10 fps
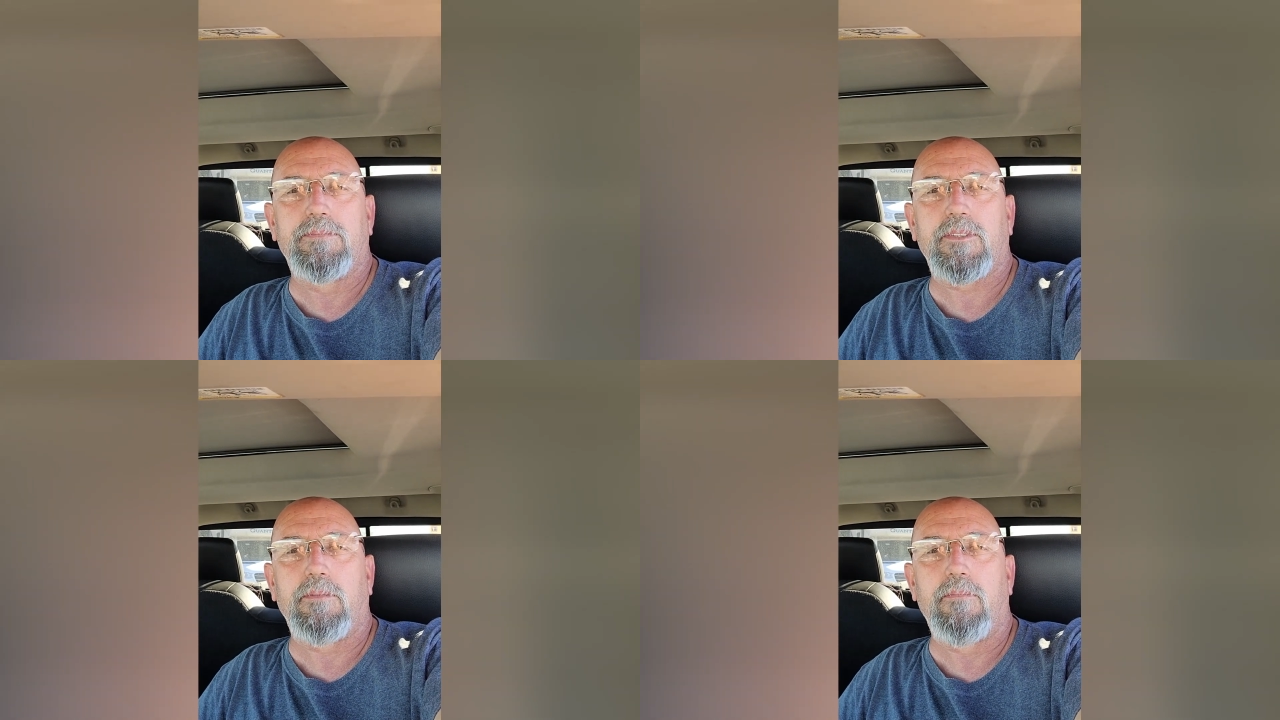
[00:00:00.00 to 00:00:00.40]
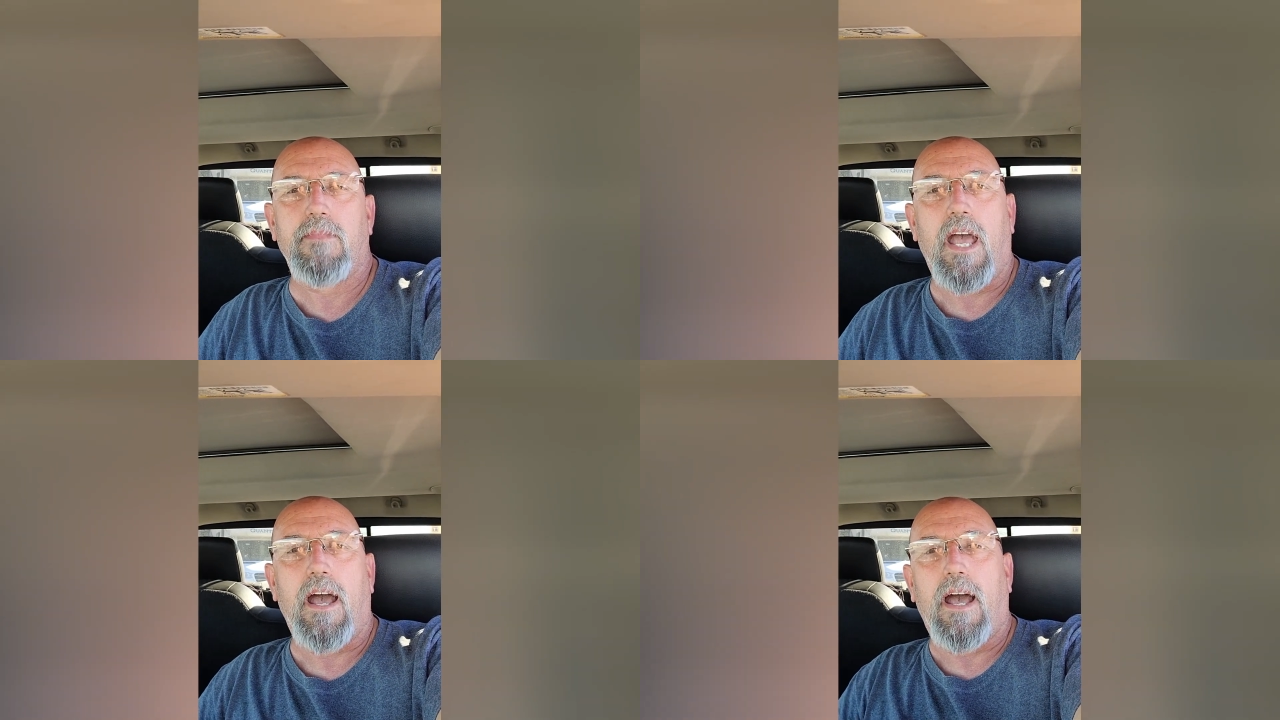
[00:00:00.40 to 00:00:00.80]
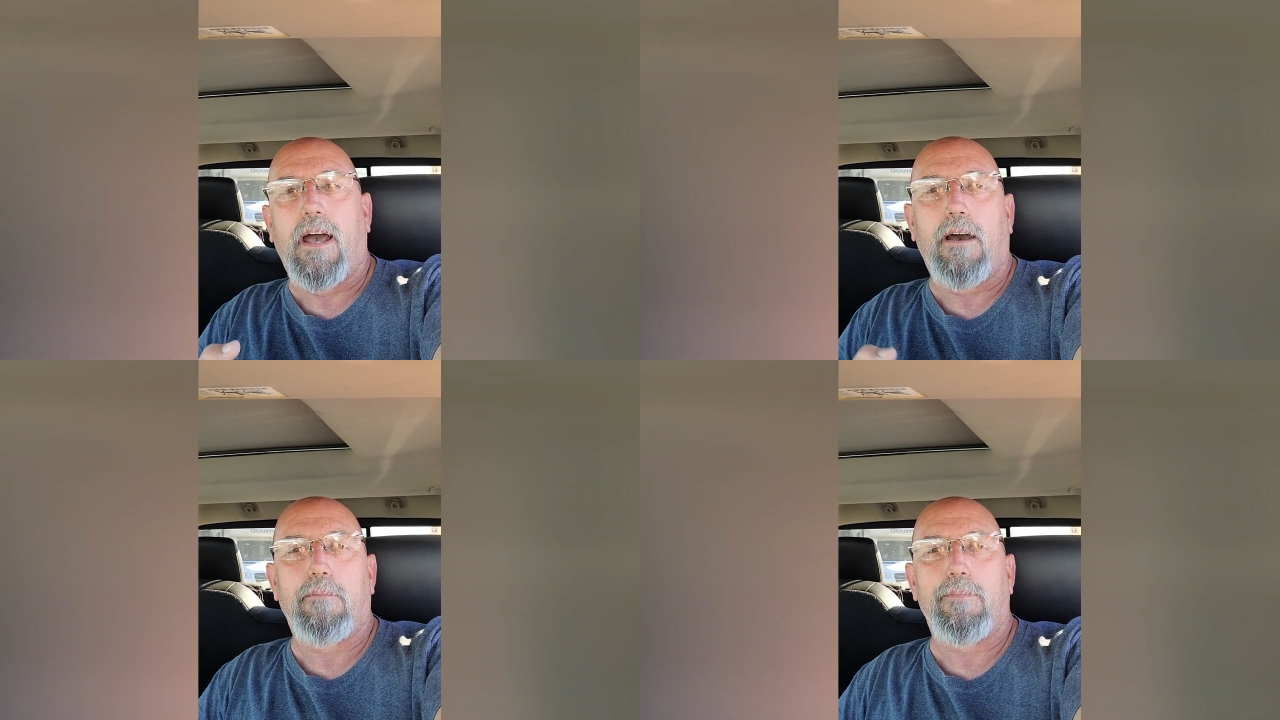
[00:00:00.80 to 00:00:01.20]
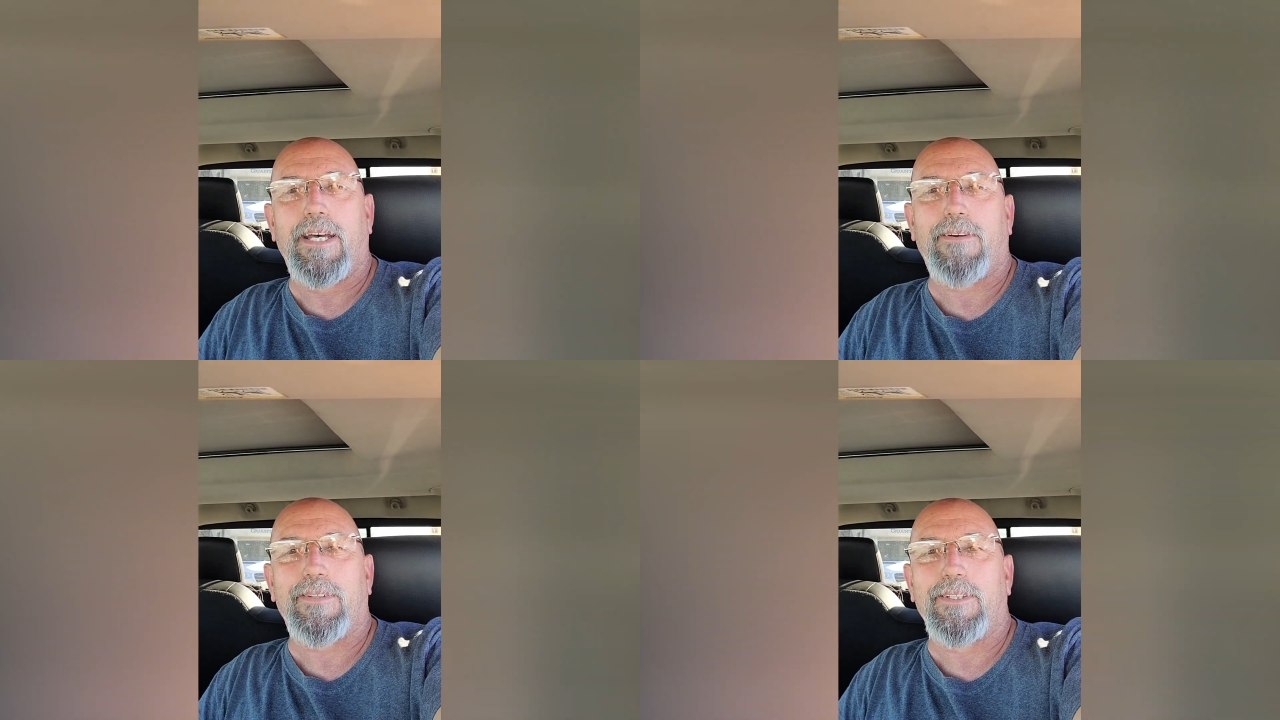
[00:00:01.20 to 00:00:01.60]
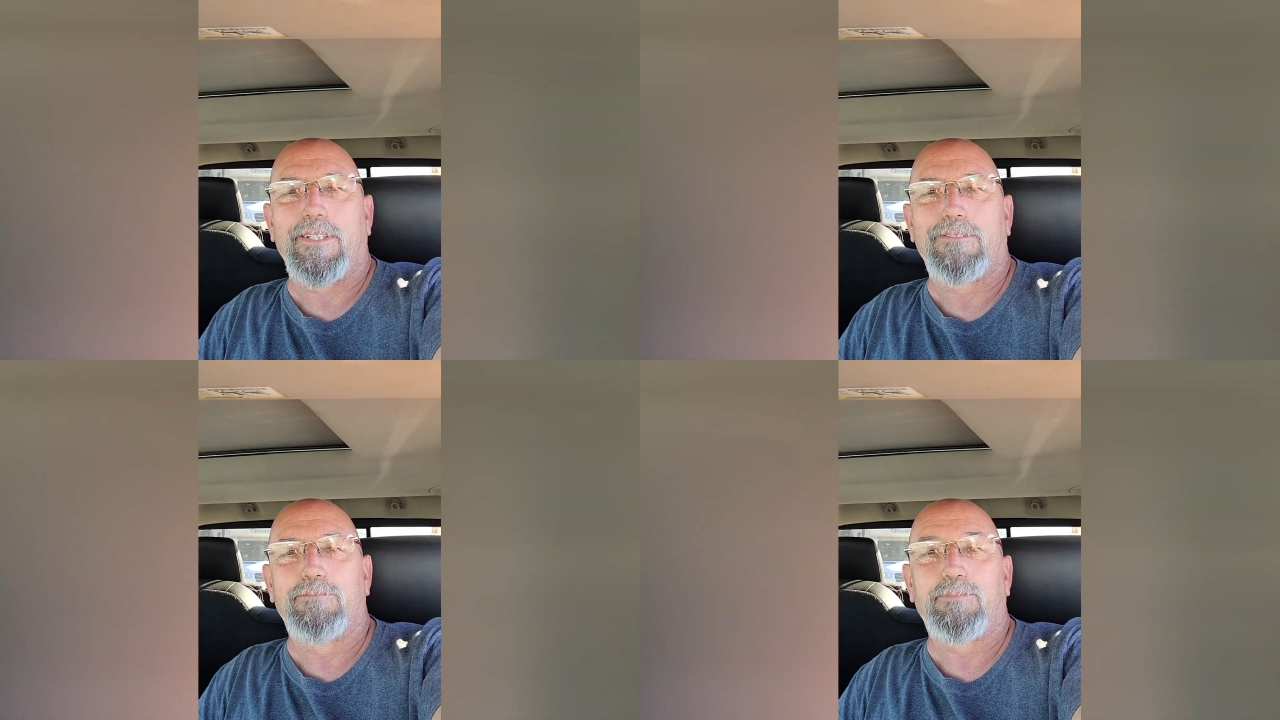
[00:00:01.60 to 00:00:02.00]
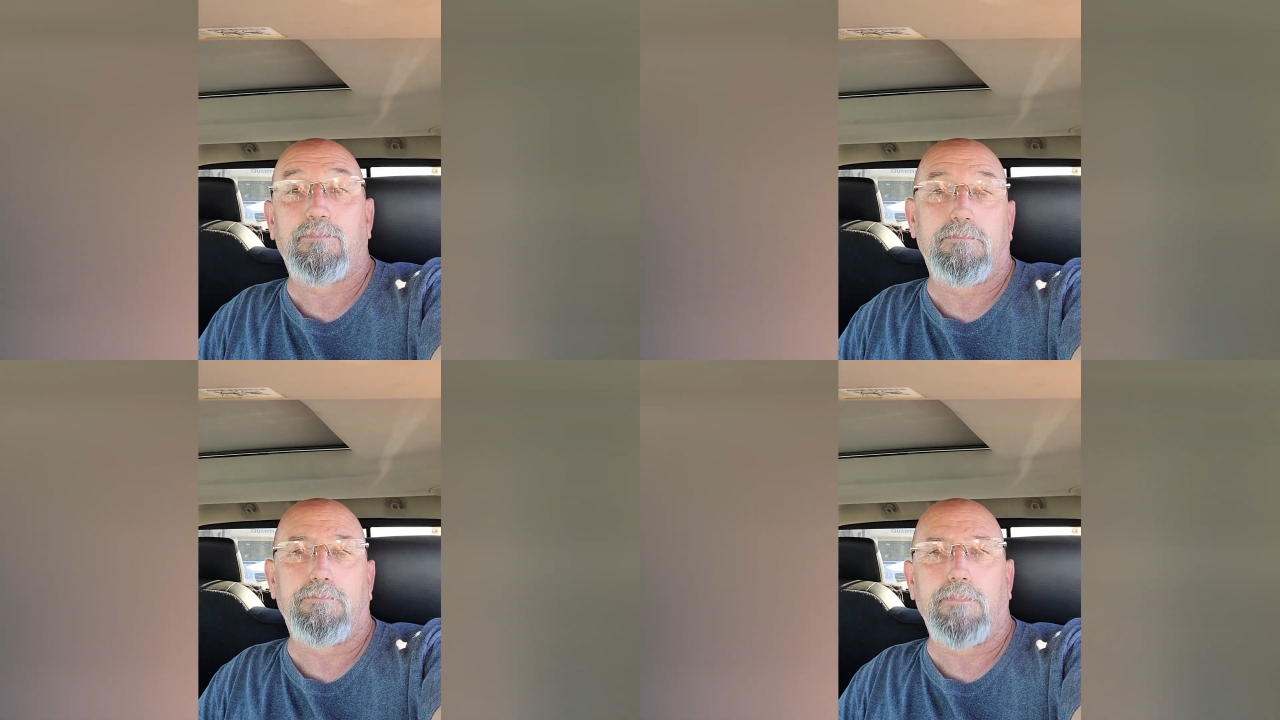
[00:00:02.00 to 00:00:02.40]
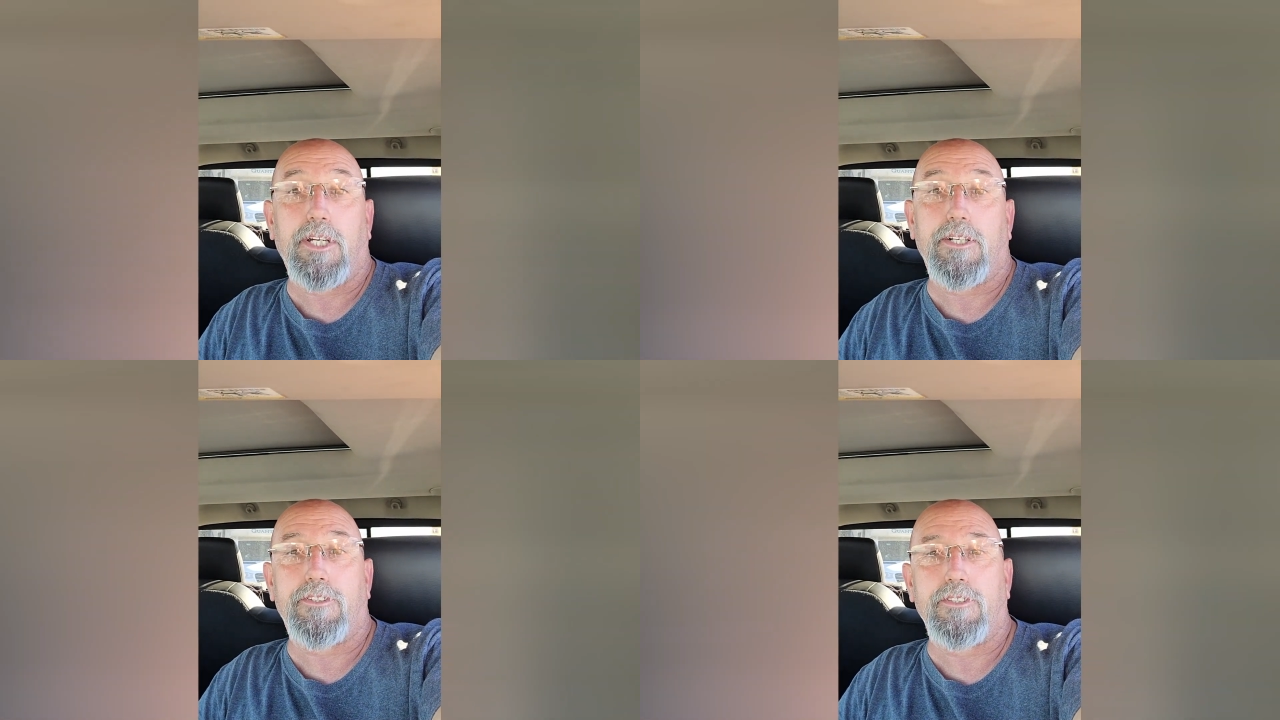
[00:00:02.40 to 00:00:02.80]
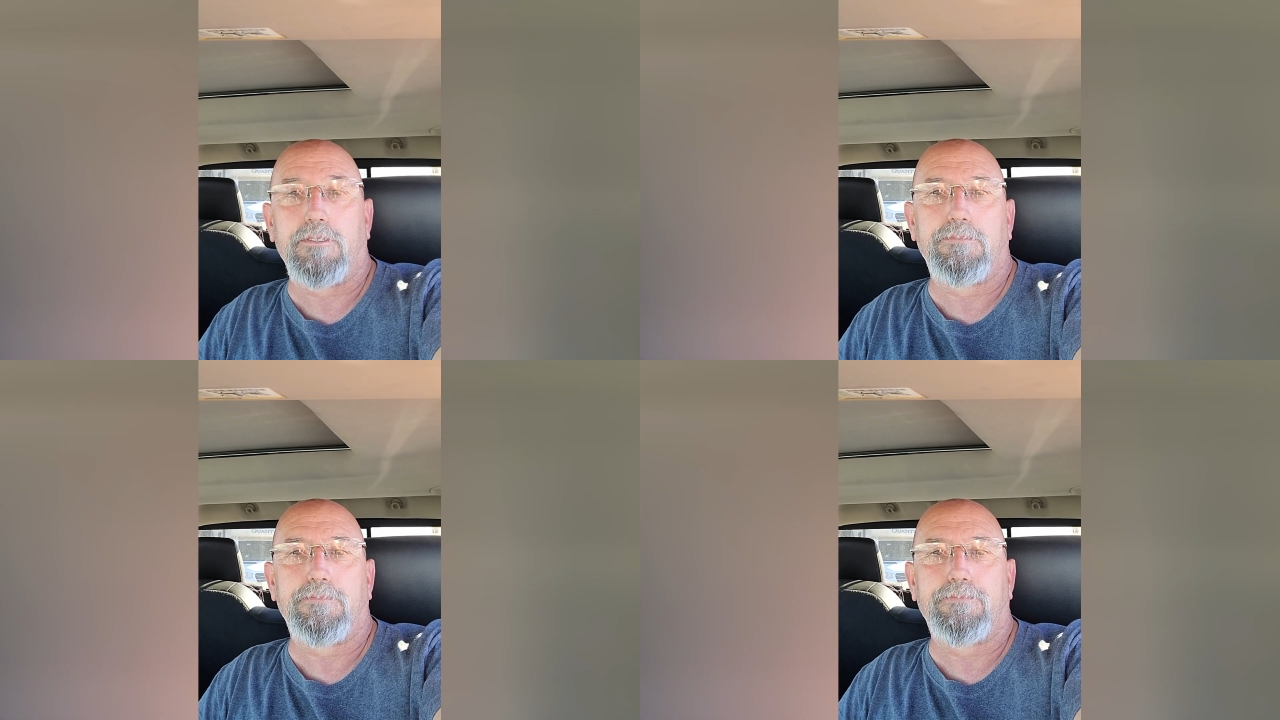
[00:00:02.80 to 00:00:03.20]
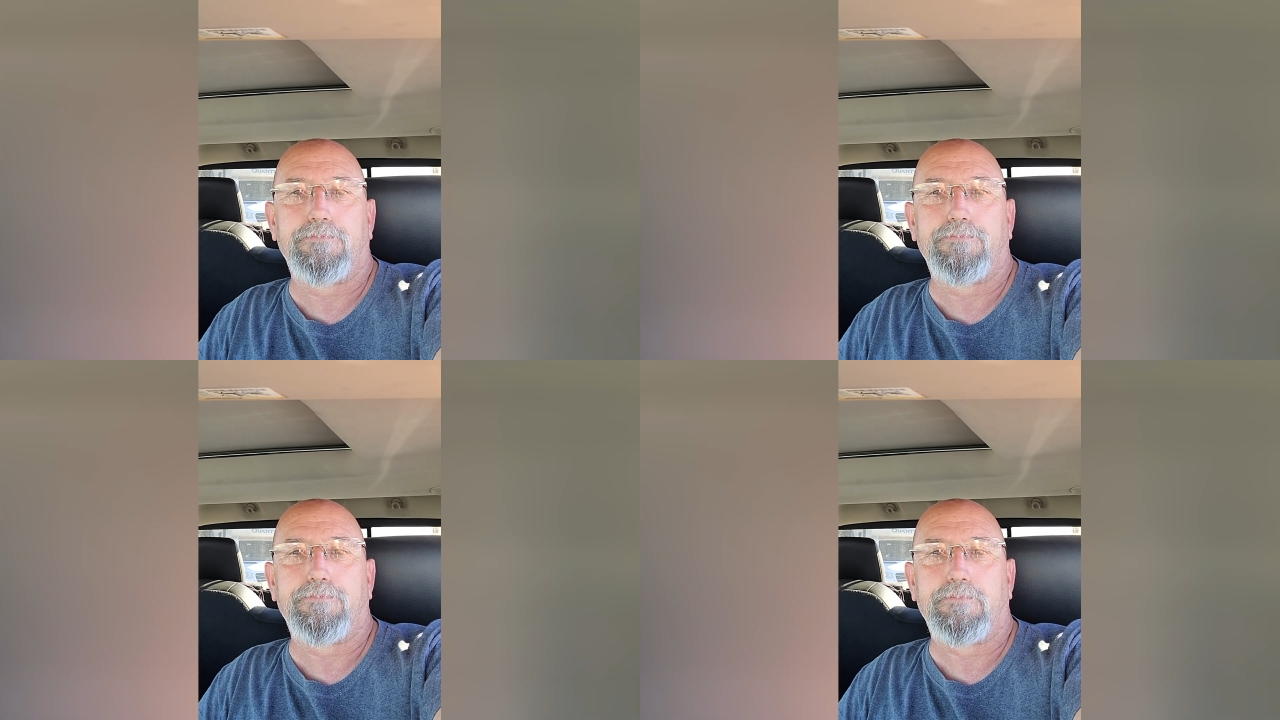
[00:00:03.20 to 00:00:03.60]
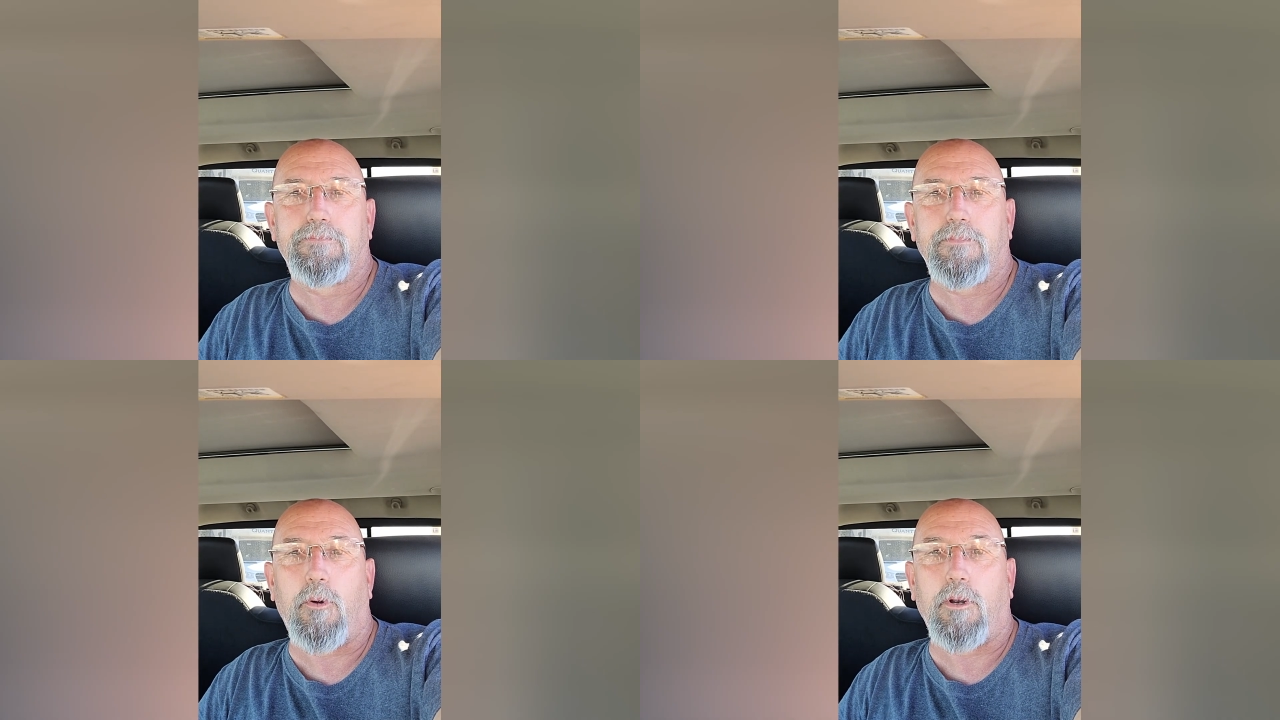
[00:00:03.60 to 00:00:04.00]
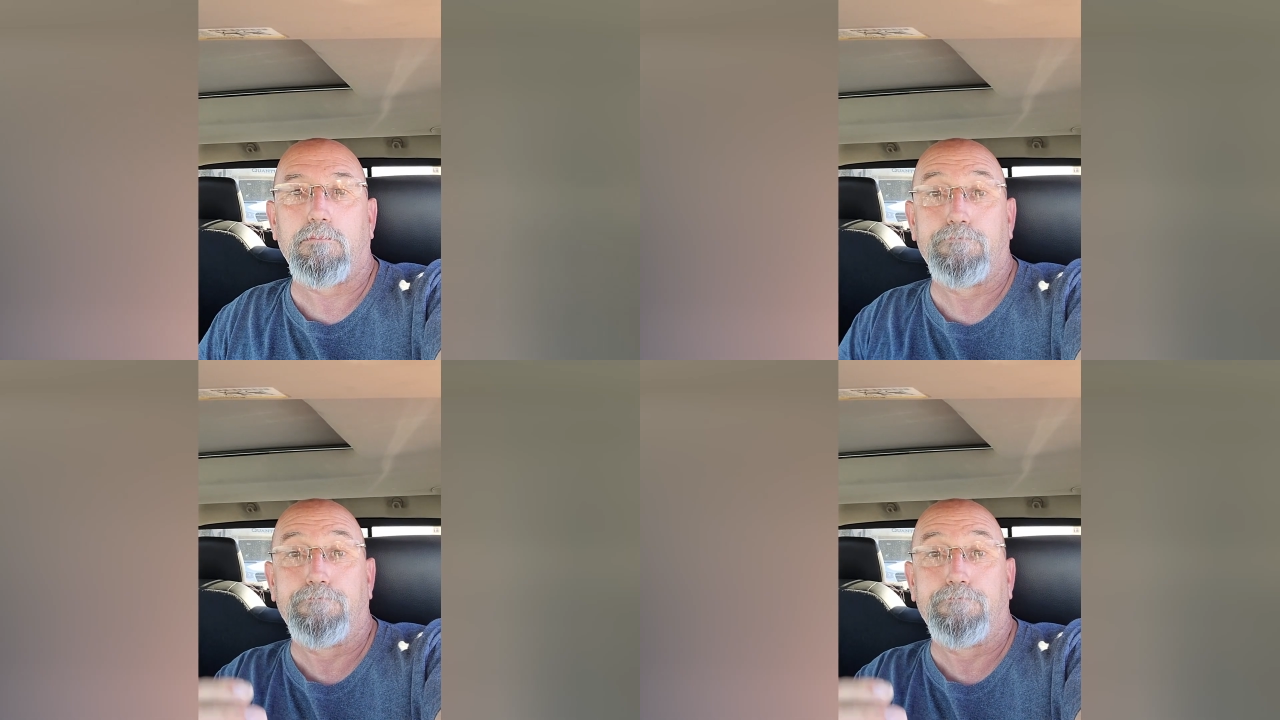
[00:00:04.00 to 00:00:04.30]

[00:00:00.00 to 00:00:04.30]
So be back with you in a minute or two or